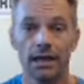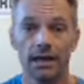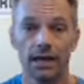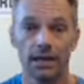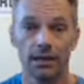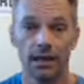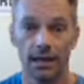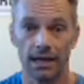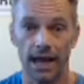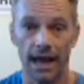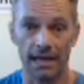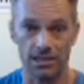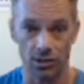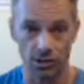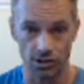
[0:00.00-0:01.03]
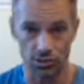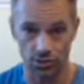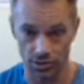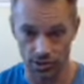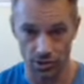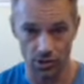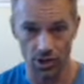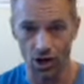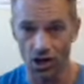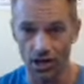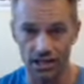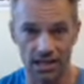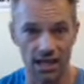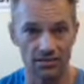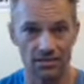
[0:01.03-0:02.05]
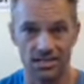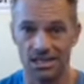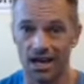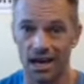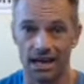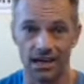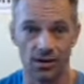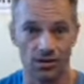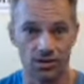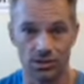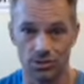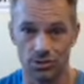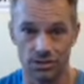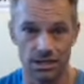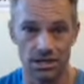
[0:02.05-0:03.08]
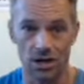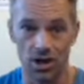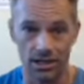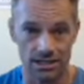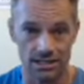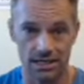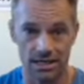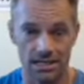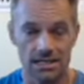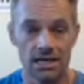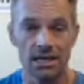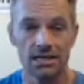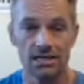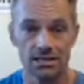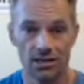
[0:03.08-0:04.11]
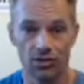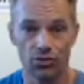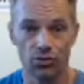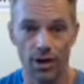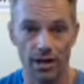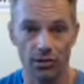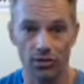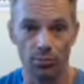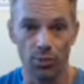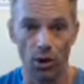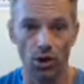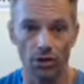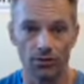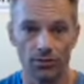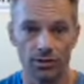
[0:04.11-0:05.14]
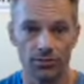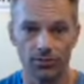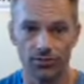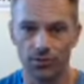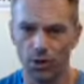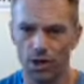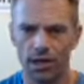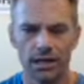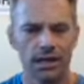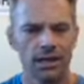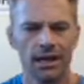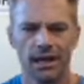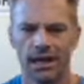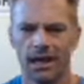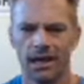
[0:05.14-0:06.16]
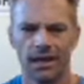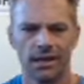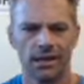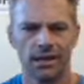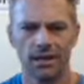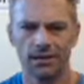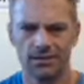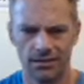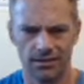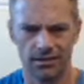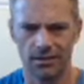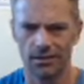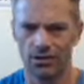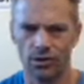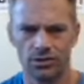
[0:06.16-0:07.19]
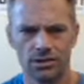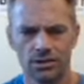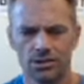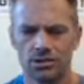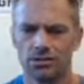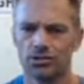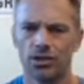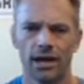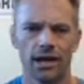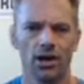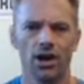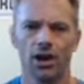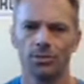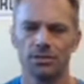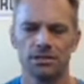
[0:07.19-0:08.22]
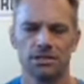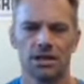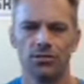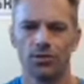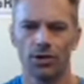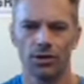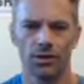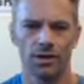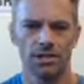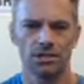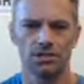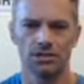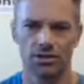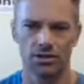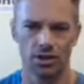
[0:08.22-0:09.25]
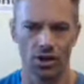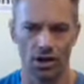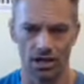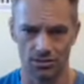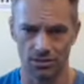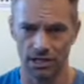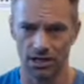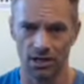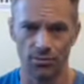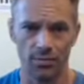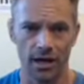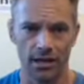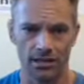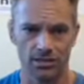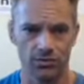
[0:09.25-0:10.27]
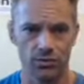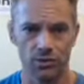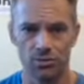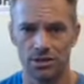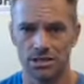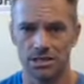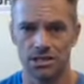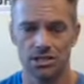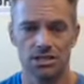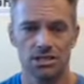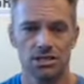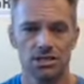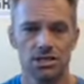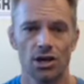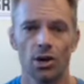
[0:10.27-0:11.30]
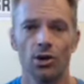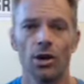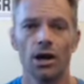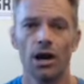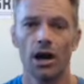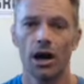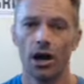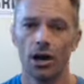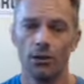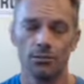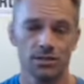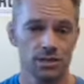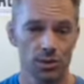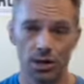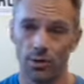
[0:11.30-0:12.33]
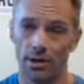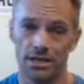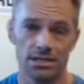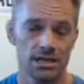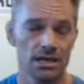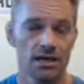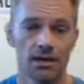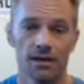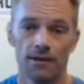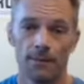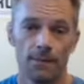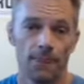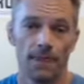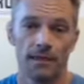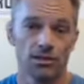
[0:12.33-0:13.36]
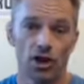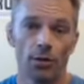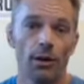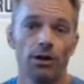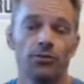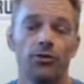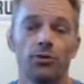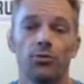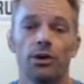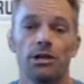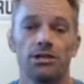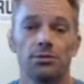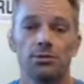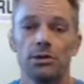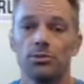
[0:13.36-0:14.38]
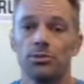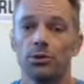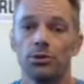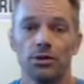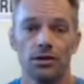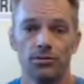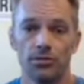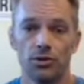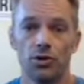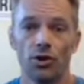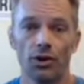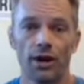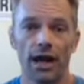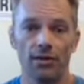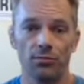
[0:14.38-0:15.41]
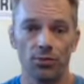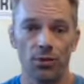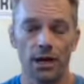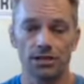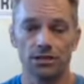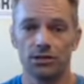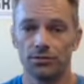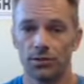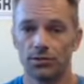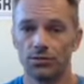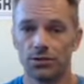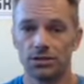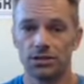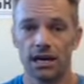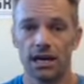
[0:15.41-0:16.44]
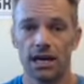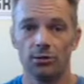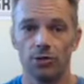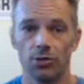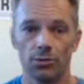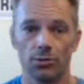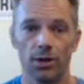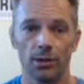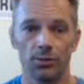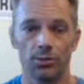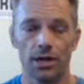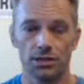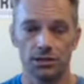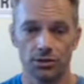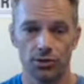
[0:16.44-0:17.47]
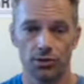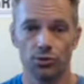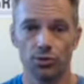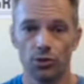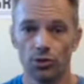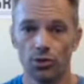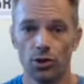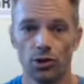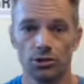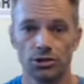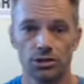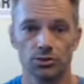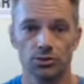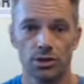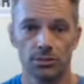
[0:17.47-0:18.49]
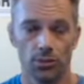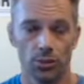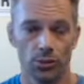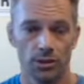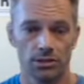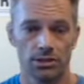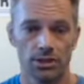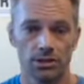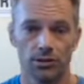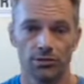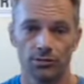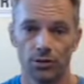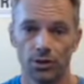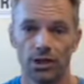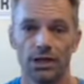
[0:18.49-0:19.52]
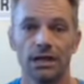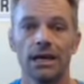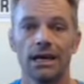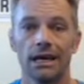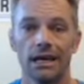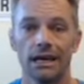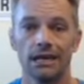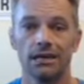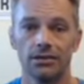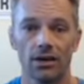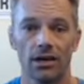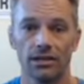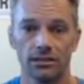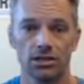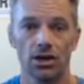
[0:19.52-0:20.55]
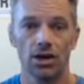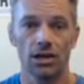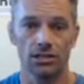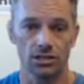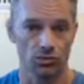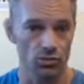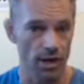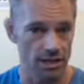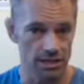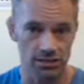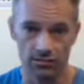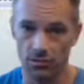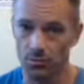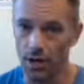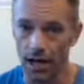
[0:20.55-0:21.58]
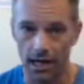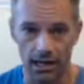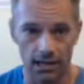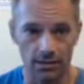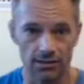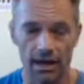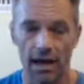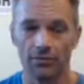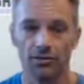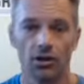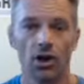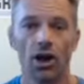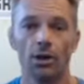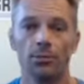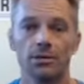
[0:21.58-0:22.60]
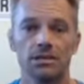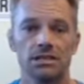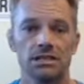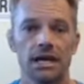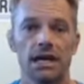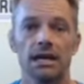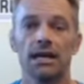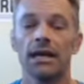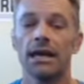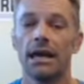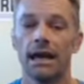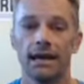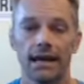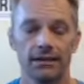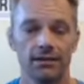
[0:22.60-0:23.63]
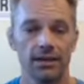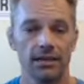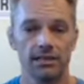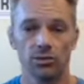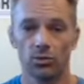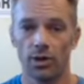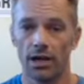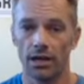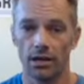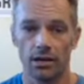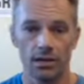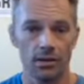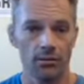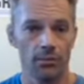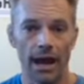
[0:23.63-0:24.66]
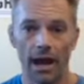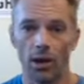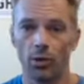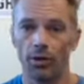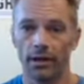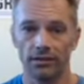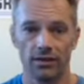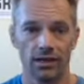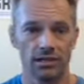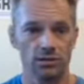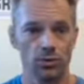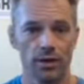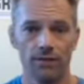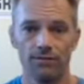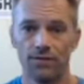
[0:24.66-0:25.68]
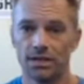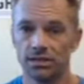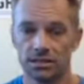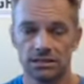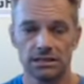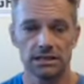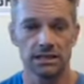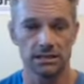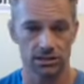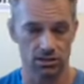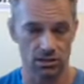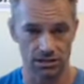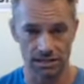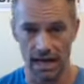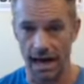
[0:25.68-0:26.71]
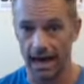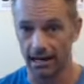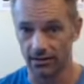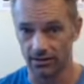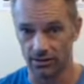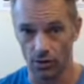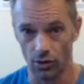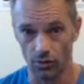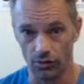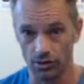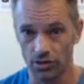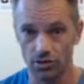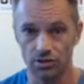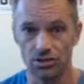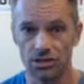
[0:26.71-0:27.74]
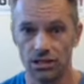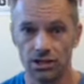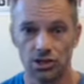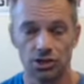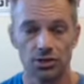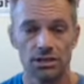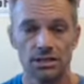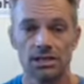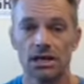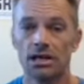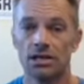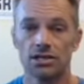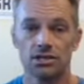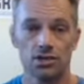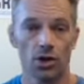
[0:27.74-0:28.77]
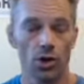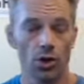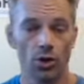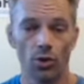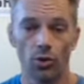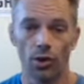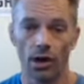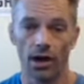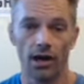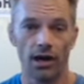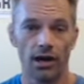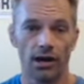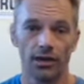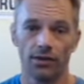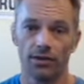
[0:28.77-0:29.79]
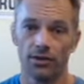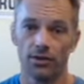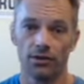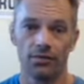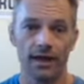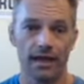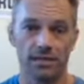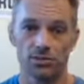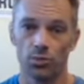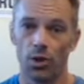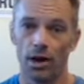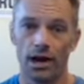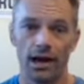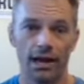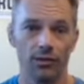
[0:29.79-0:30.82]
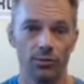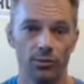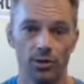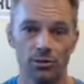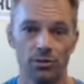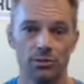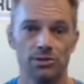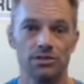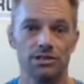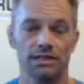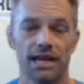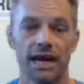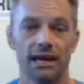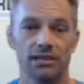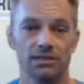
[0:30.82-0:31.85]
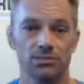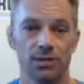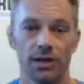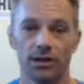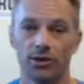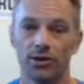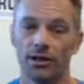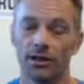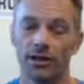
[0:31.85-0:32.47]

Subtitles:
and has all sorts, you know, concave design and all sorts of nonsense to cradle the ball of your foot and to, you know, to try and compensate for all the issues that are caused with that unbalanced foot position. So so anyways, it's all about foot pressure, people. If you don't have pressure, if your foot's not able to apply pressure through those 3 points on your foot, it does cause the rest of the body to have to compensate, and that takes away power, that takes away efficiency. It starts to add to overuse injuries. So you know, that's why when people use a Catalyst pedal,